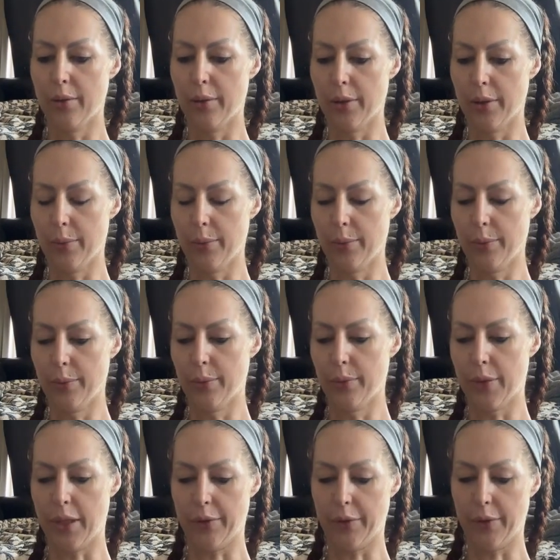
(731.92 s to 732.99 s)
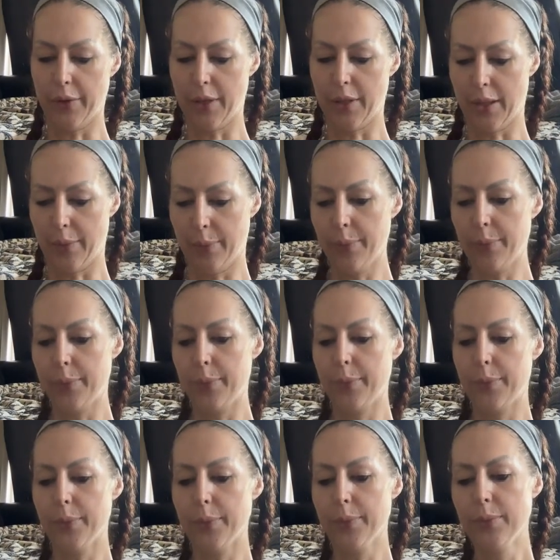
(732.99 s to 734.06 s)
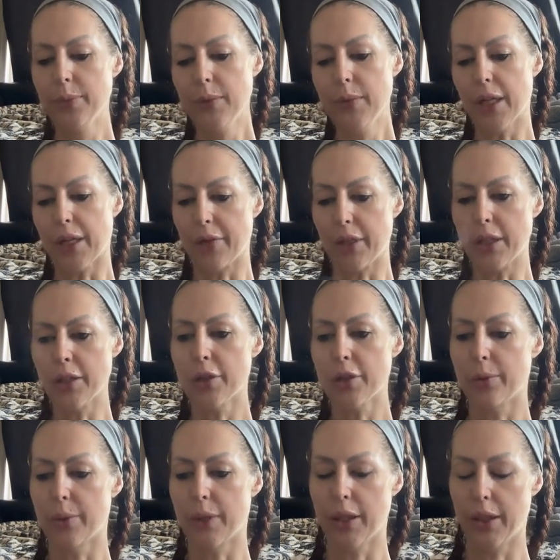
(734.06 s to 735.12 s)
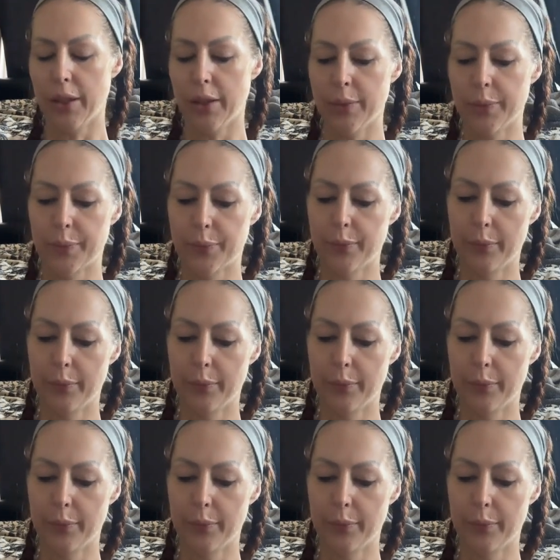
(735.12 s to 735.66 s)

or whatever that I'm diving into with it,